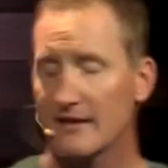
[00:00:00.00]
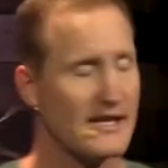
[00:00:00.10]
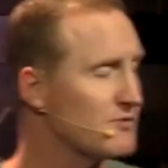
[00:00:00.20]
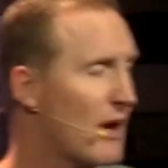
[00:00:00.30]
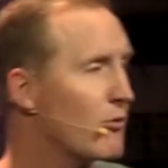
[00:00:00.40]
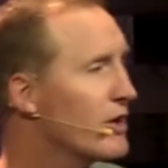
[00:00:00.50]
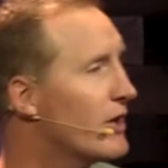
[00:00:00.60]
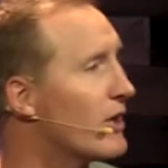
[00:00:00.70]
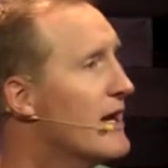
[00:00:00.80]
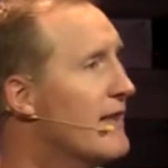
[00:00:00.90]
That's why we're
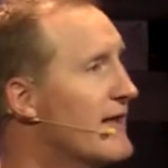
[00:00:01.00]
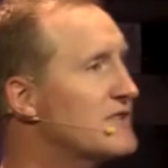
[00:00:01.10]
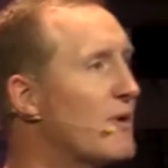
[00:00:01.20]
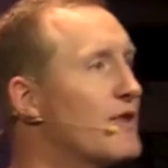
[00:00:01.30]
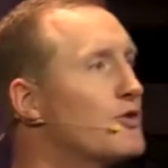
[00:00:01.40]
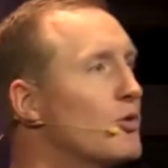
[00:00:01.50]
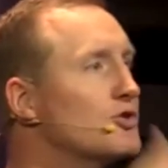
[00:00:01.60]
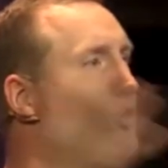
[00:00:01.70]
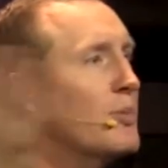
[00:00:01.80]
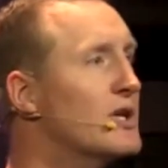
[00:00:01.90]
here. That's why the doors
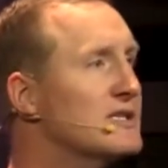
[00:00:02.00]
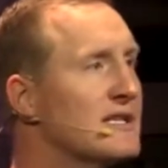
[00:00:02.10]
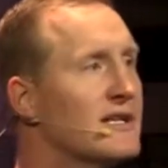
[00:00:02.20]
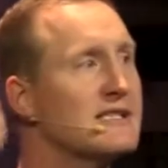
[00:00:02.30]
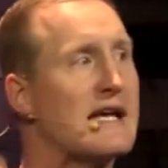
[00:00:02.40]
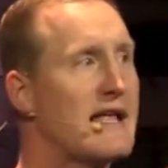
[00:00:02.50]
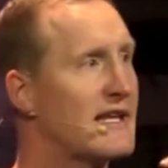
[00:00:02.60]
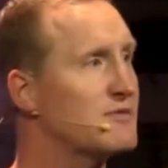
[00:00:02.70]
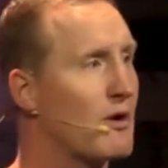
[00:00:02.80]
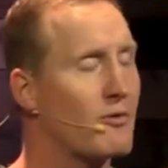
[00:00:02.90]
are open on Sundays.
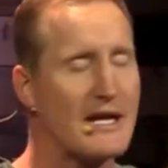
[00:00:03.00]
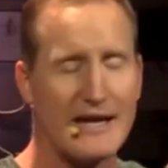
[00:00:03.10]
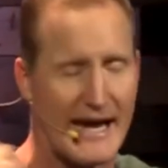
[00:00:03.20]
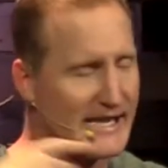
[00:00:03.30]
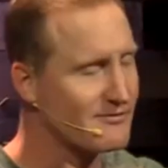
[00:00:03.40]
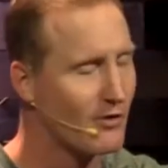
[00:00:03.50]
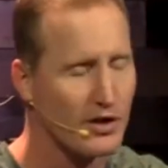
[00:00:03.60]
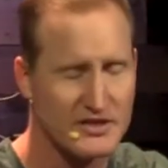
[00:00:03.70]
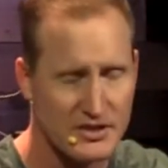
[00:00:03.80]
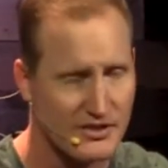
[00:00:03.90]
That's why we ask
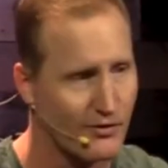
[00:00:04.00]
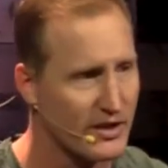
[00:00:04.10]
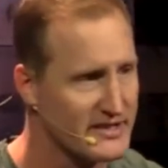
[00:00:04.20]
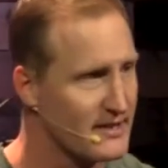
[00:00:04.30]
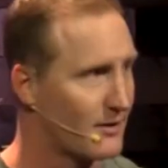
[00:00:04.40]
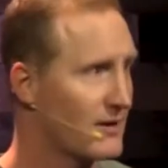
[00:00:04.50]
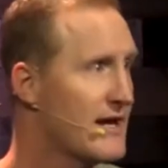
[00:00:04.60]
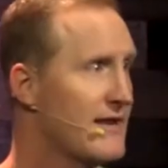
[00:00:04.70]
volunteers to volunteer.